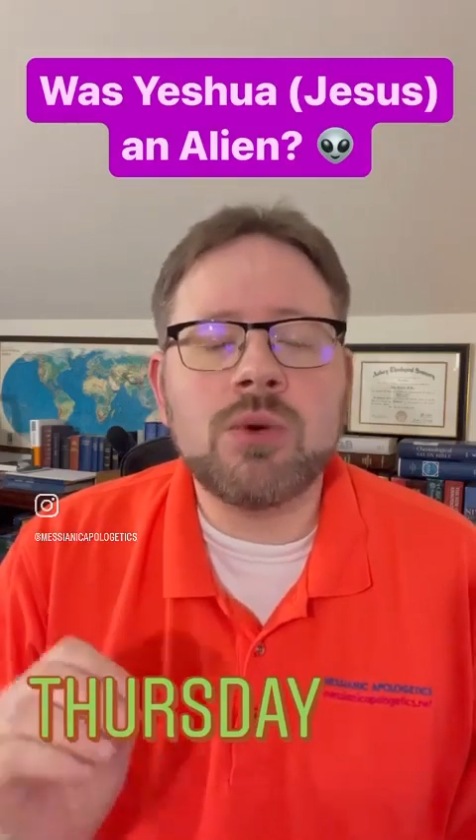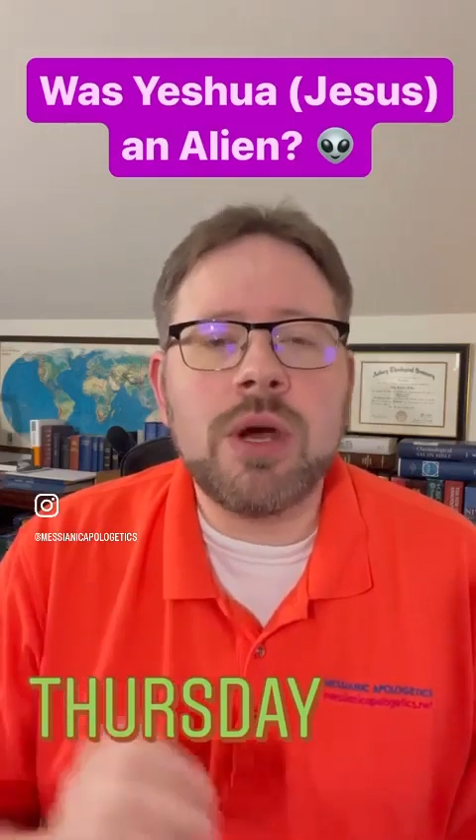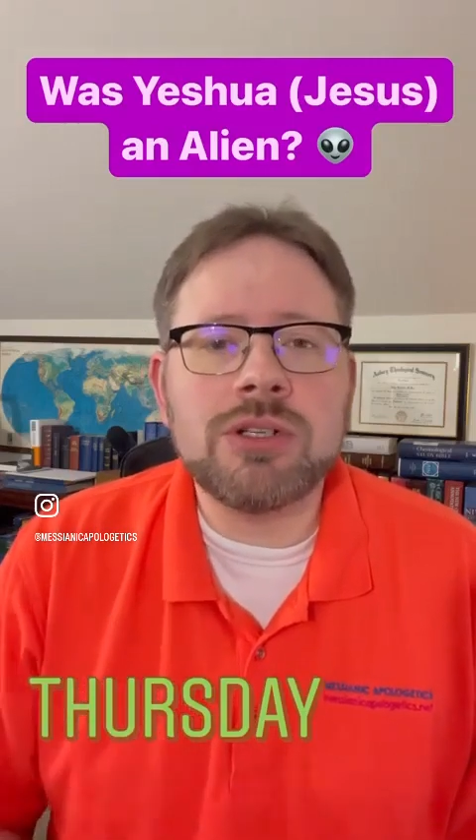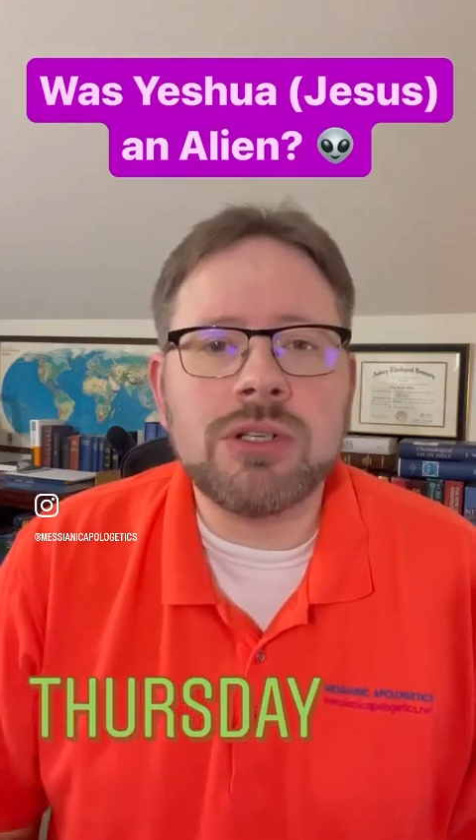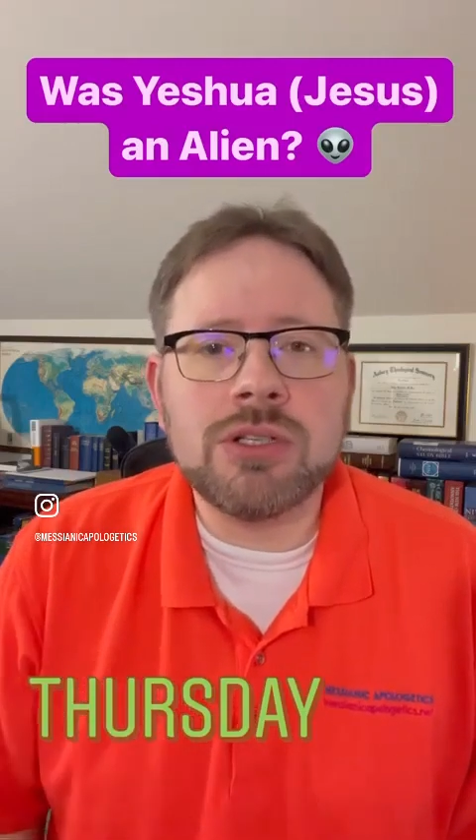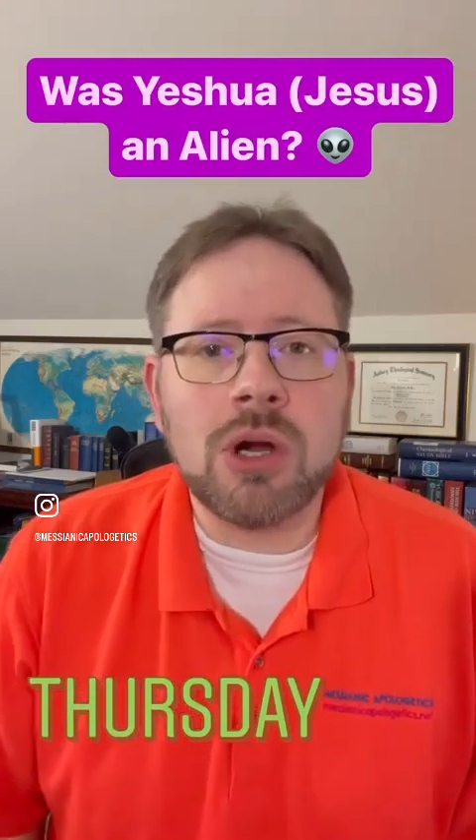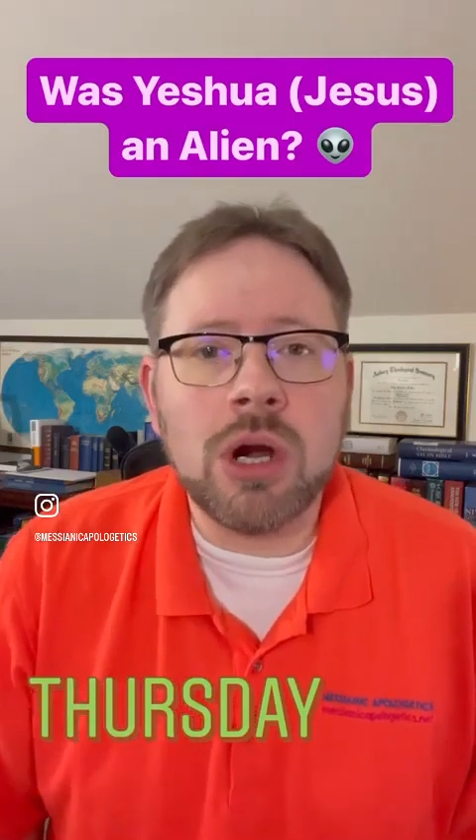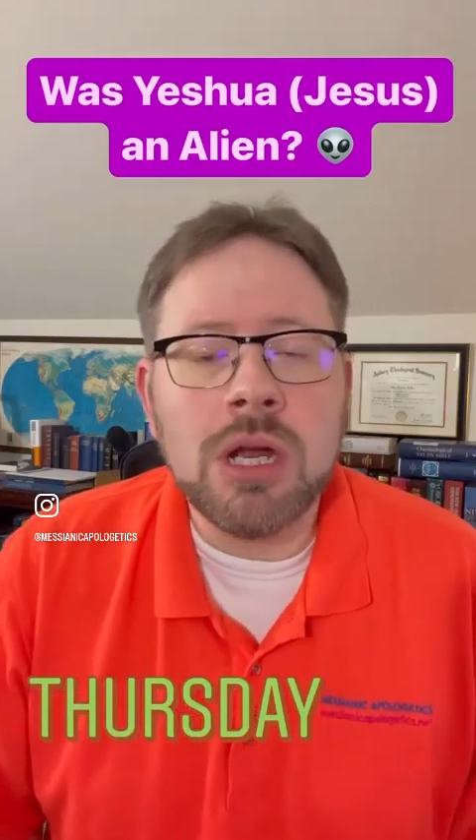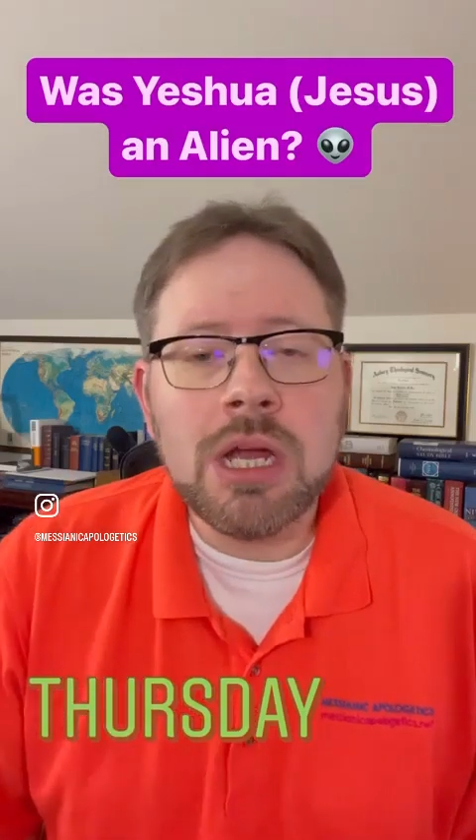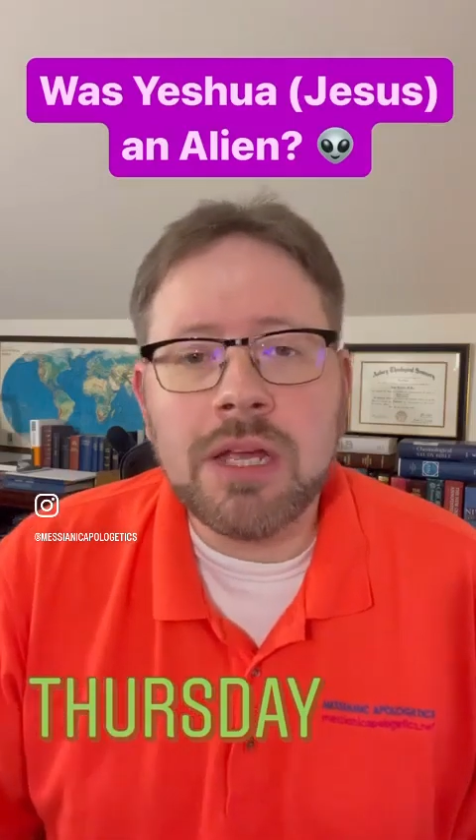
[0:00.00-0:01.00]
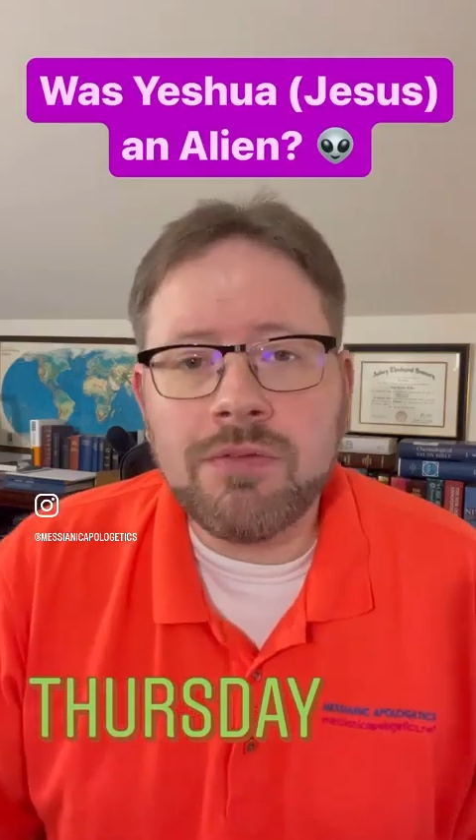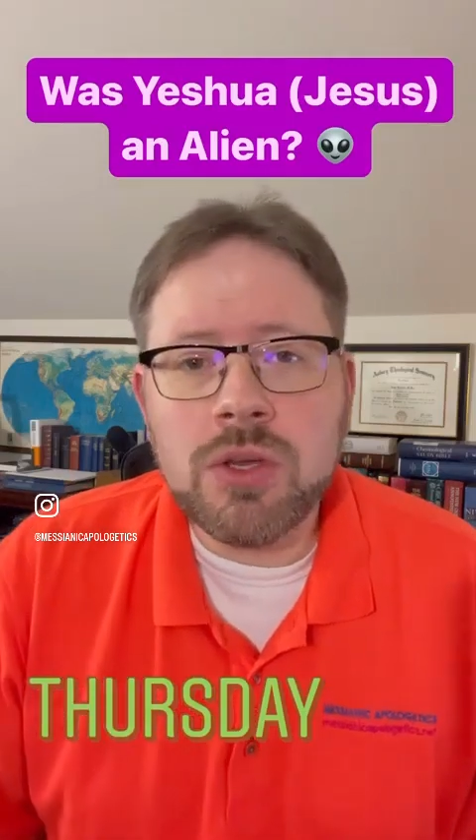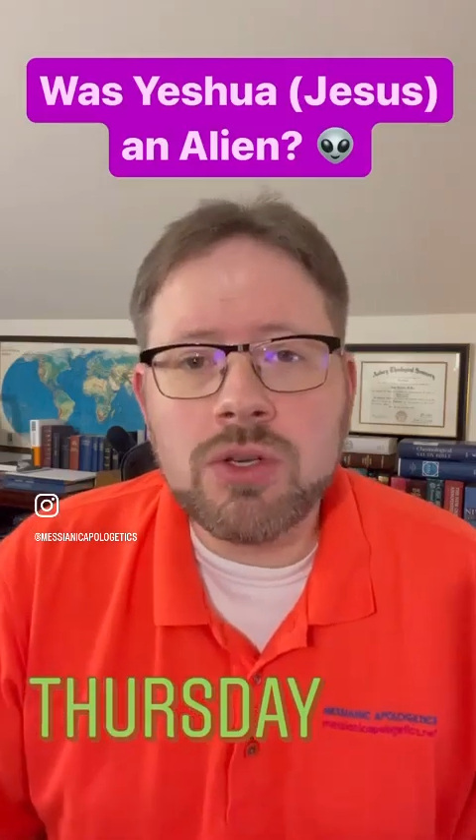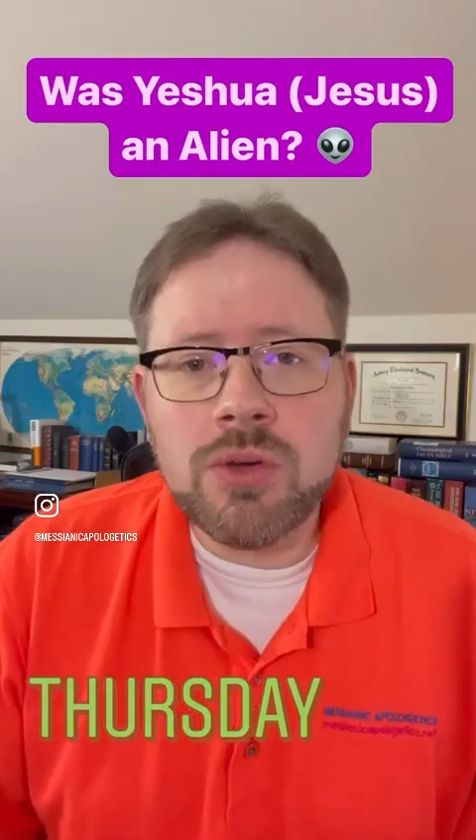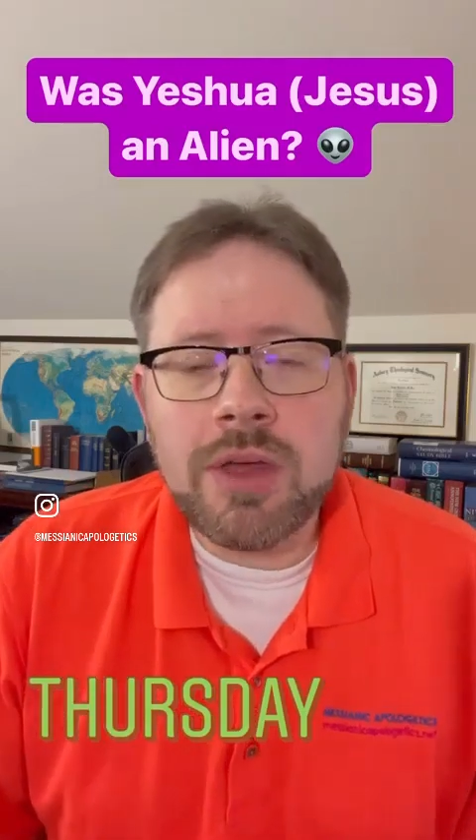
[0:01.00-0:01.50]
questions are, if
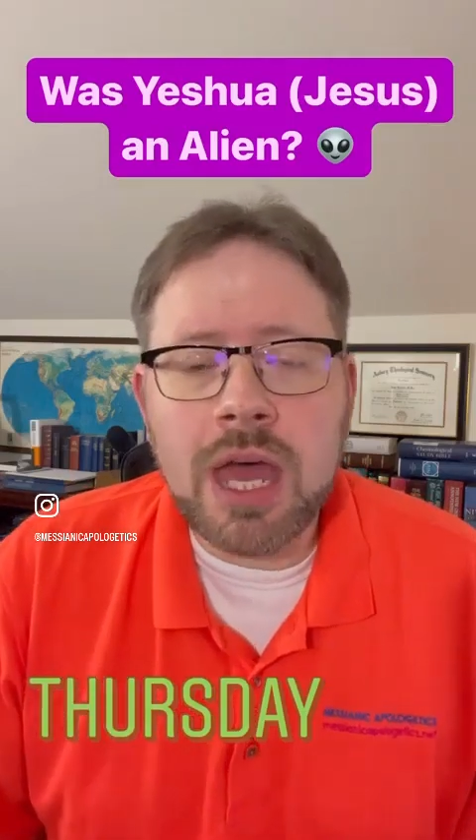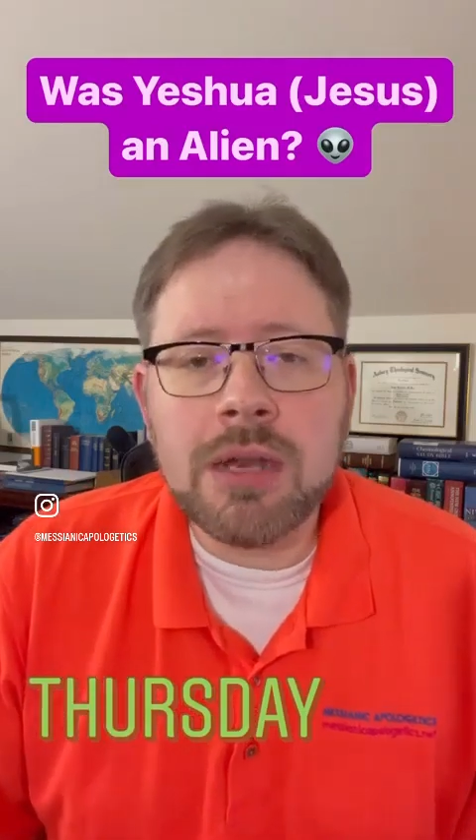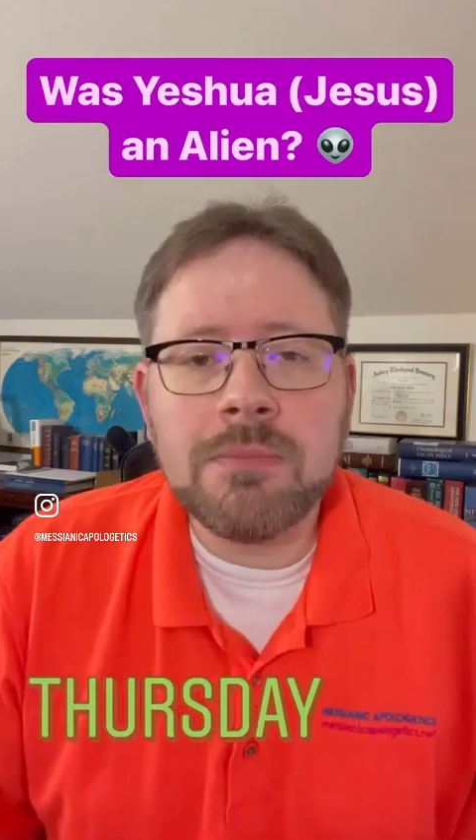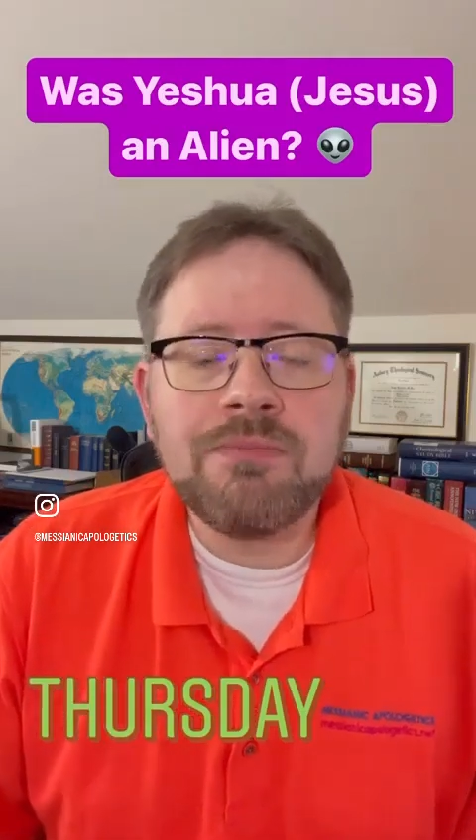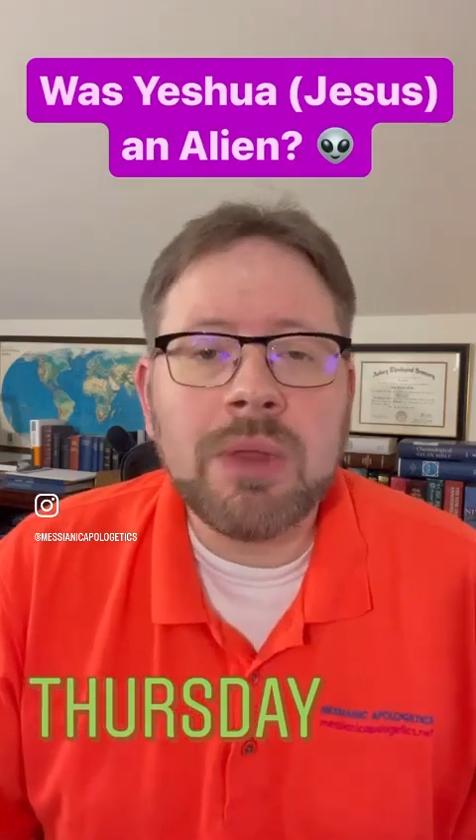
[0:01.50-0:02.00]
you do that,